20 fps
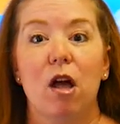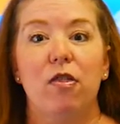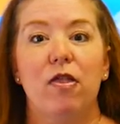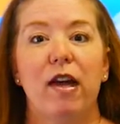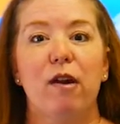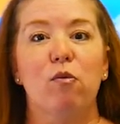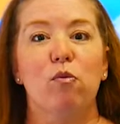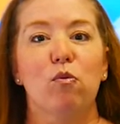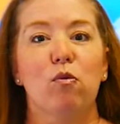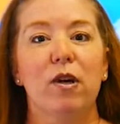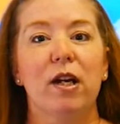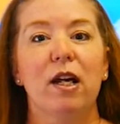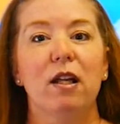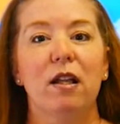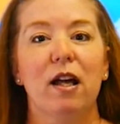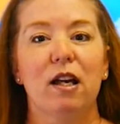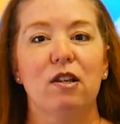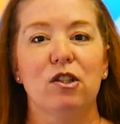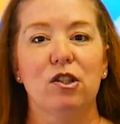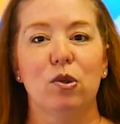They
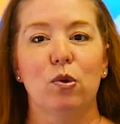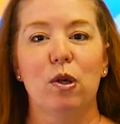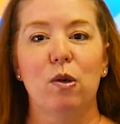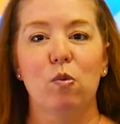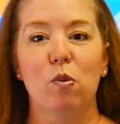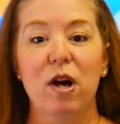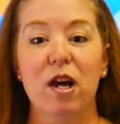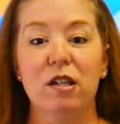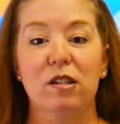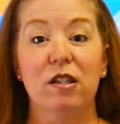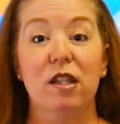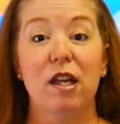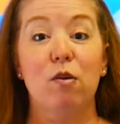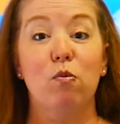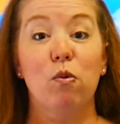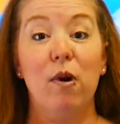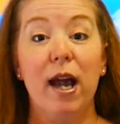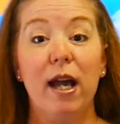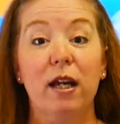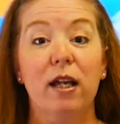realized who he was. They
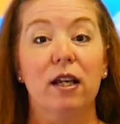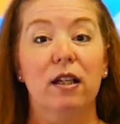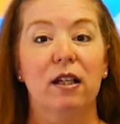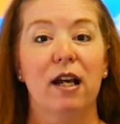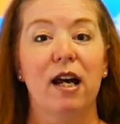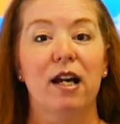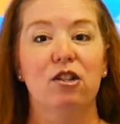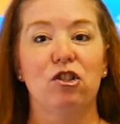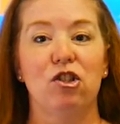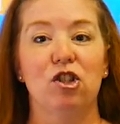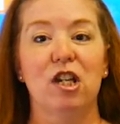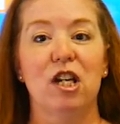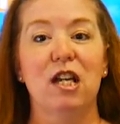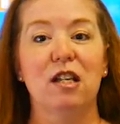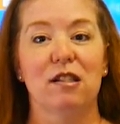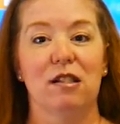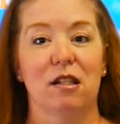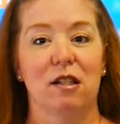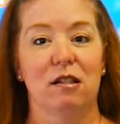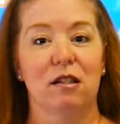recognized
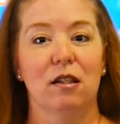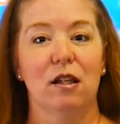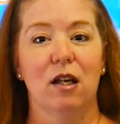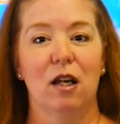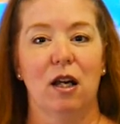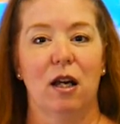Jesus.